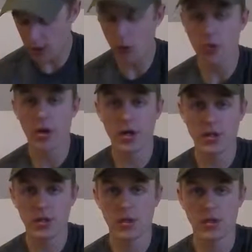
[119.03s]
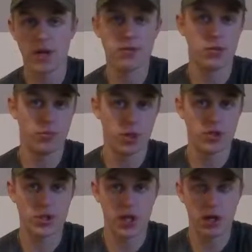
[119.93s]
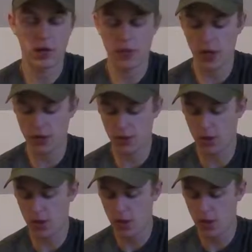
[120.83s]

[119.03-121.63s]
go crazy because obviously budget tackle box, you know,